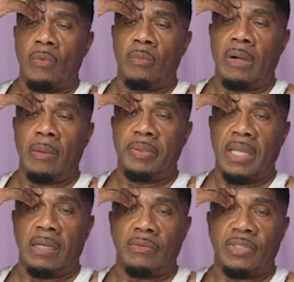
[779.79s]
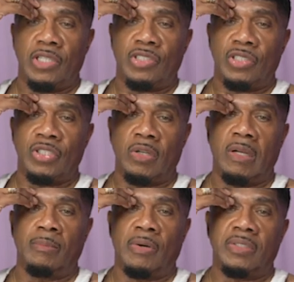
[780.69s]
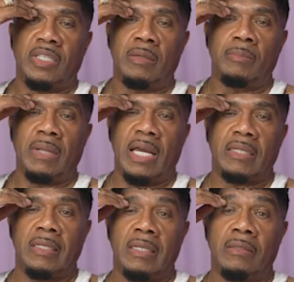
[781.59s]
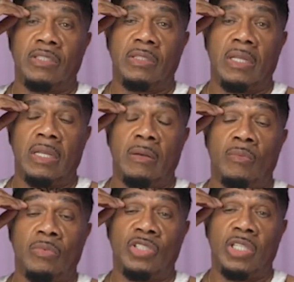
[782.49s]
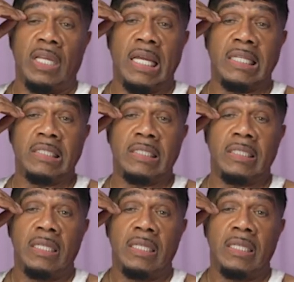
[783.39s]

my piano teacher saw him on Ted Mack's, and she and she asked,